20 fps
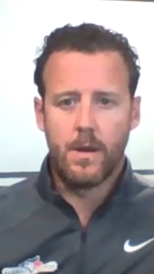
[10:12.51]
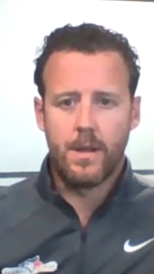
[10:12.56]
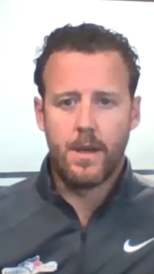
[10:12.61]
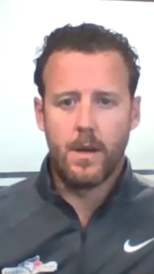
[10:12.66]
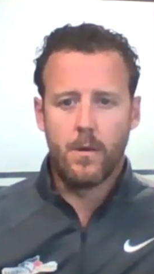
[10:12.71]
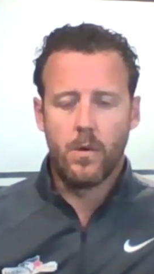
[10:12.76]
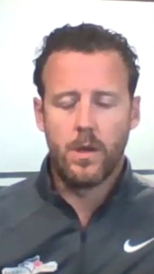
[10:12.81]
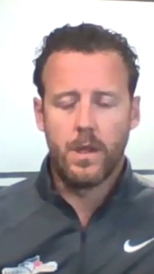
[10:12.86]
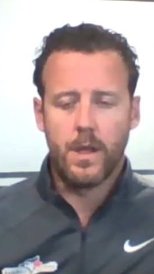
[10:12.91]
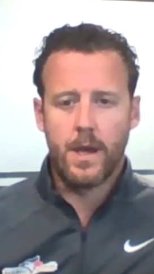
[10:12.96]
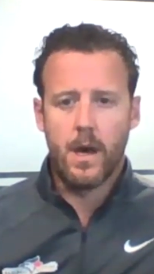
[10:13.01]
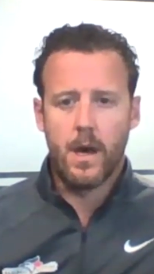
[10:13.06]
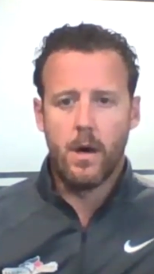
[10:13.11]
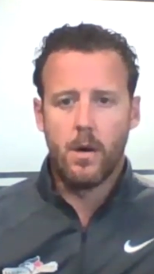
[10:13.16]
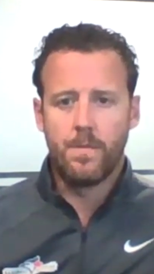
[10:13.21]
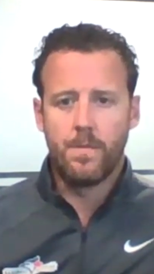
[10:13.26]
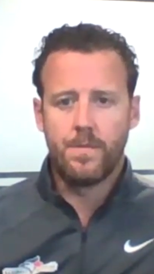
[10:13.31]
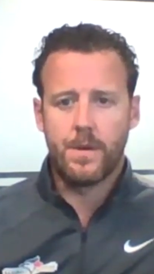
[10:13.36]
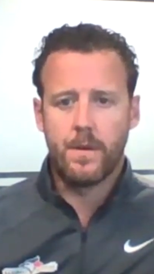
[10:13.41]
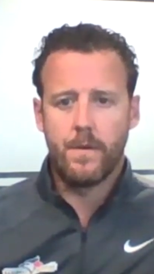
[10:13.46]
that really
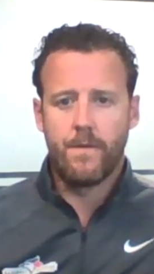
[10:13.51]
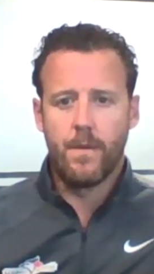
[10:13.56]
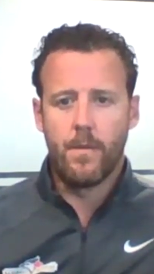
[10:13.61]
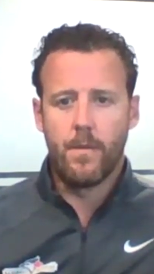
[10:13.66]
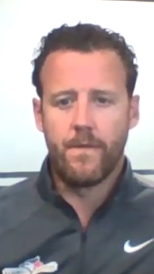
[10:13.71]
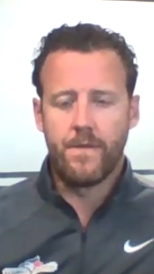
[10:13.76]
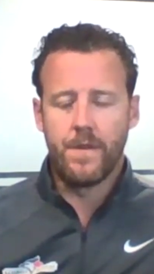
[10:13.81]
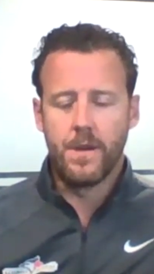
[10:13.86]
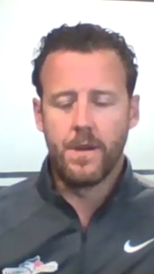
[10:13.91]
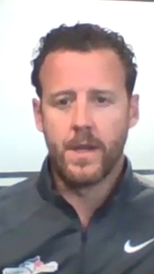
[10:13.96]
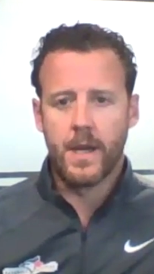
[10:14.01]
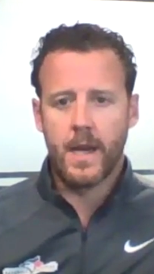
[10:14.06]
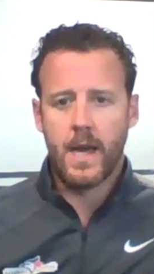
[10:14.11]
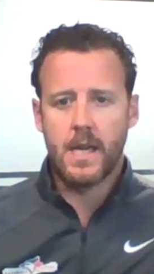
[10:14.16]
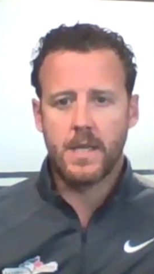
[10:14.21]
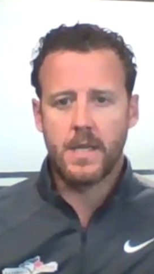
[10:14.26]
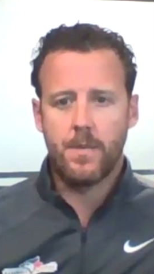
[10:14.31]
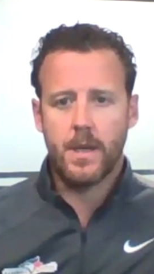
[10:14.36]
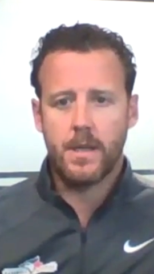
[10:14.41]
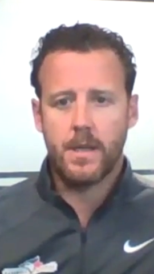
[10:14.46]
helped from a fielding
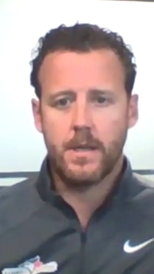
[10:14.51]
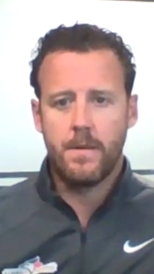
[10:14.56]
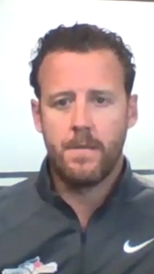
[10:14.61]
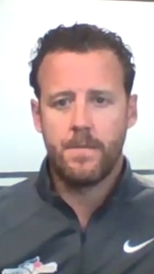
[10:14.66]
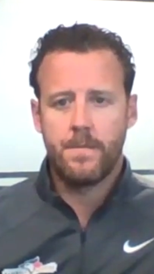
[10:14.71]
aspect?